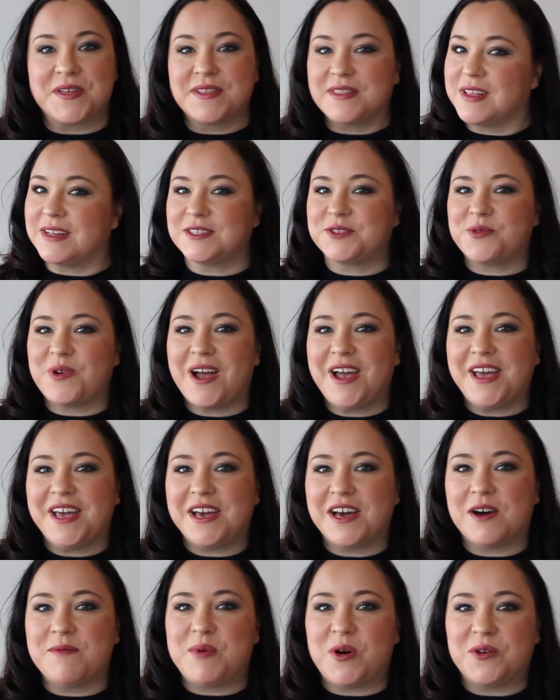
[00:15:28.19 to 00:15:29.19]
That's
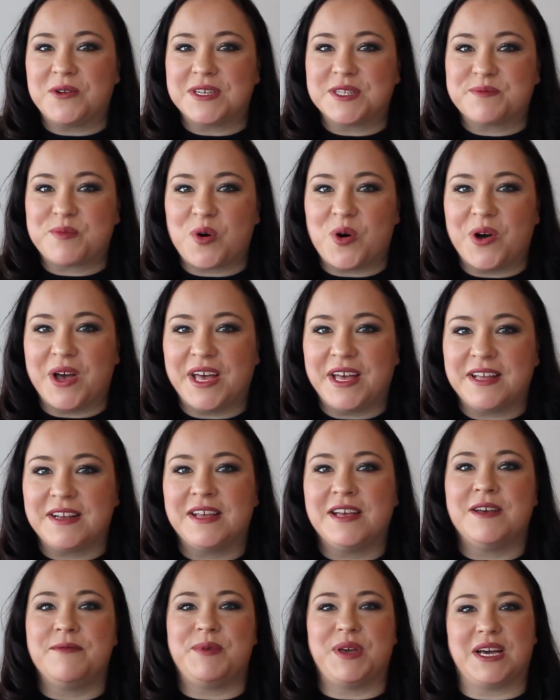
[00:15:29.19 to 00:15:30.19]
right, a bonus point,
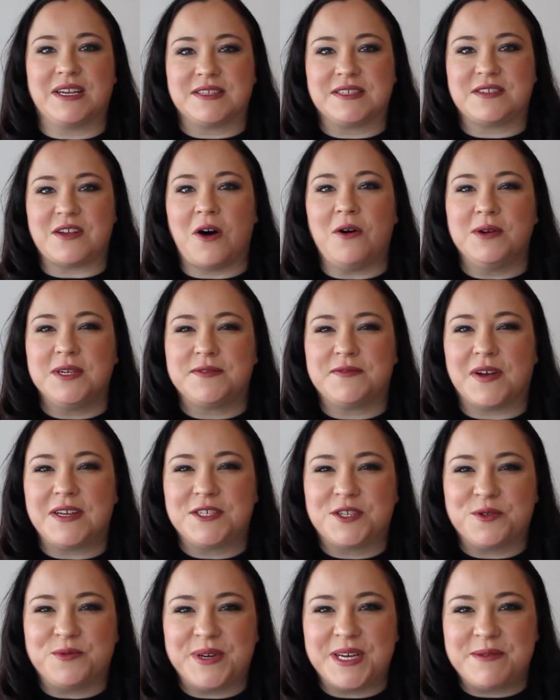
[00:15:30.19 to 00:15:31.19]
because it's always fun
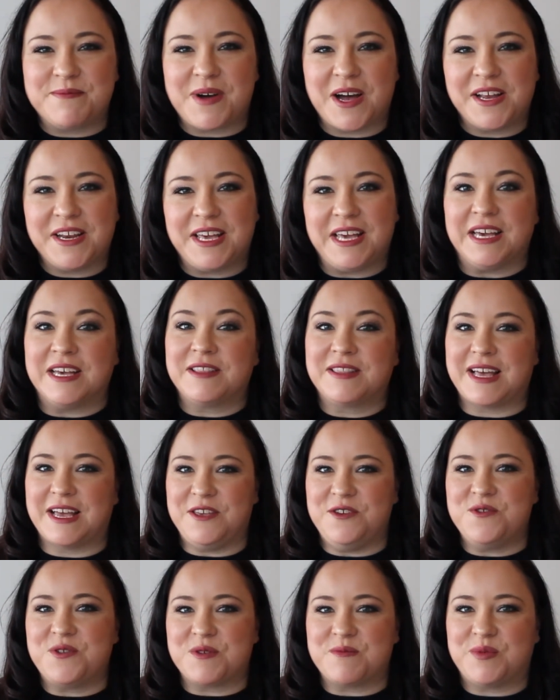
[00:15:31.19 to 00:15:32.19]
to win money that
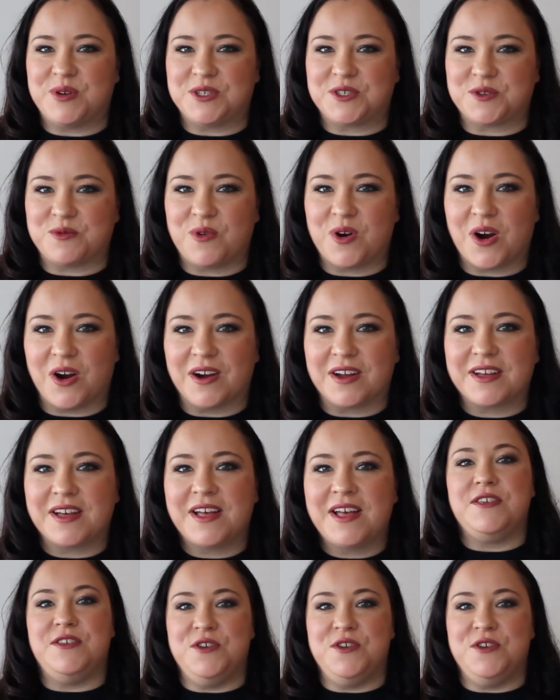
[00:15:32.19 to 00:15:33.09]
you can put to work.